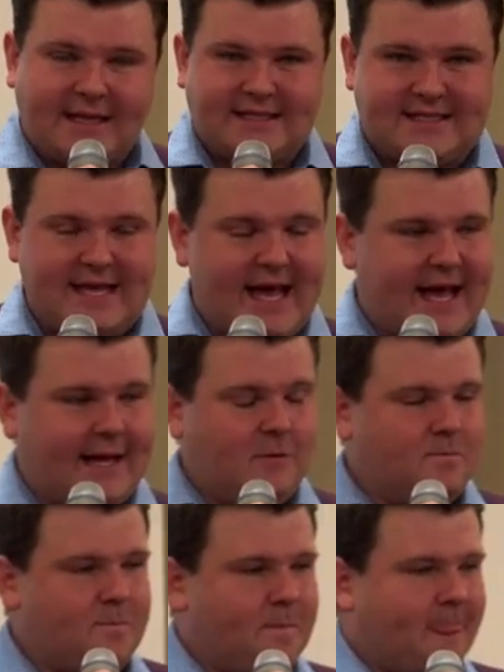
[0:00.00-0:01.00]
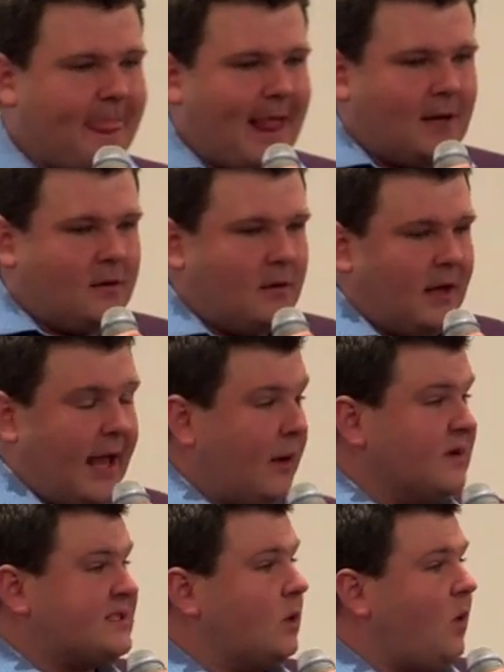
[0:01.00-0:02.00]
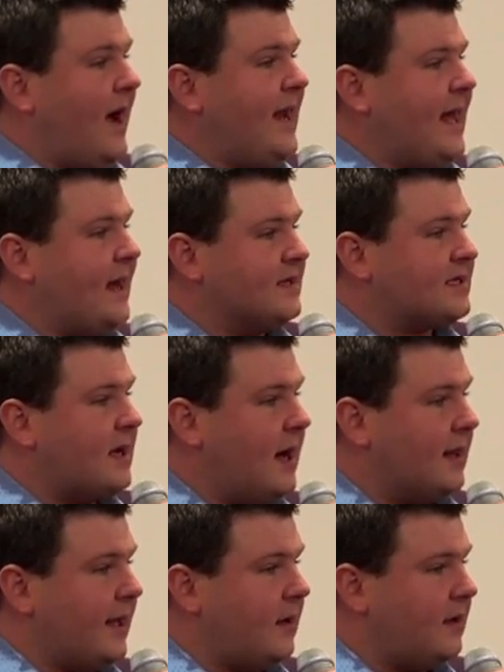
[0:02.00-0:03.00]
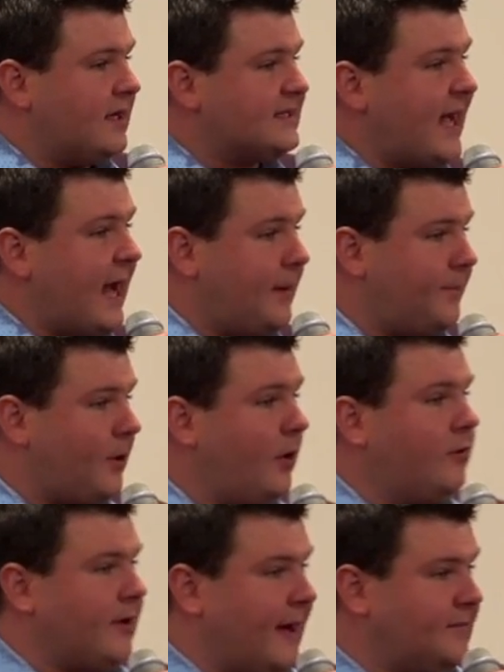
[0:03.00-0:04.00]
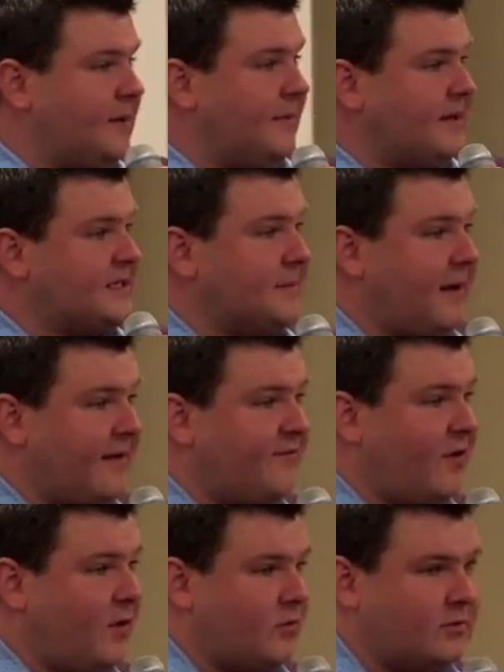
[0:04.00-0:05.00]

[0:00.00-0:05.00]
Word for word: it said, It was the White House calling, because I had programmed him into my phone.